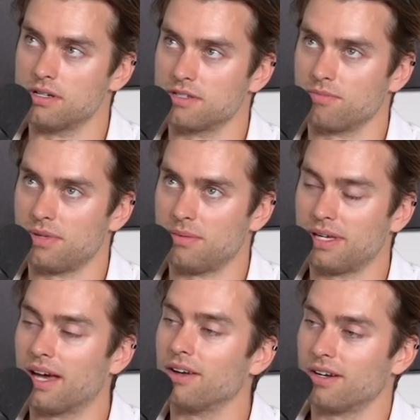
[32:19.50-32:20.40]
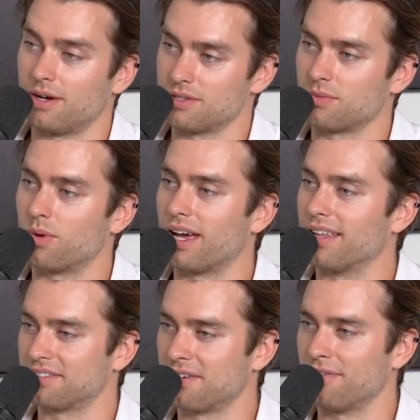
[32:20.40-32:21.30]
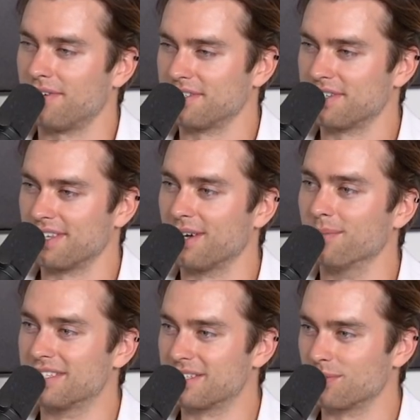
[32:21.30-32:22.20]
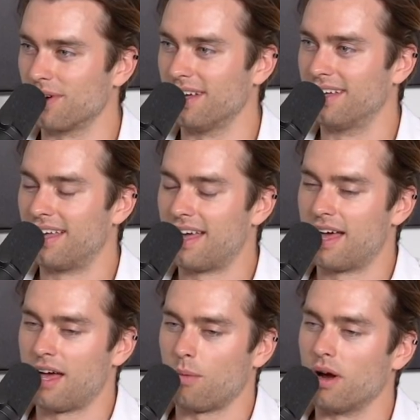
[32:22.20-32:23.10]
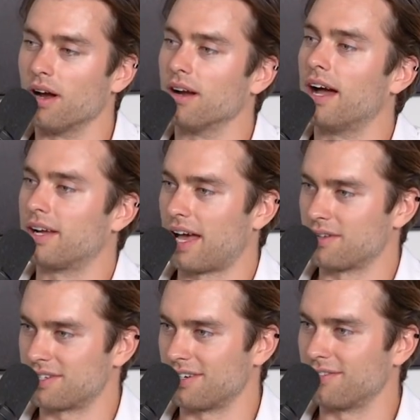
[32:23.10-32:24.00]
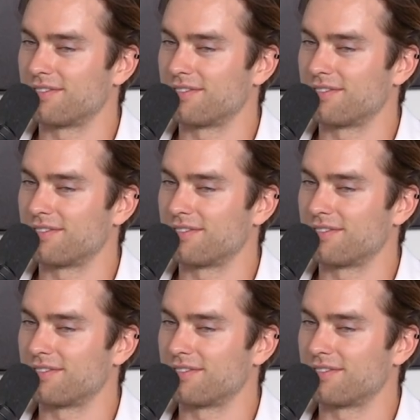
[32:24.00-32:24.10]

of me being out here, I was what I like to call functionally homeless as well, where I couch surfed.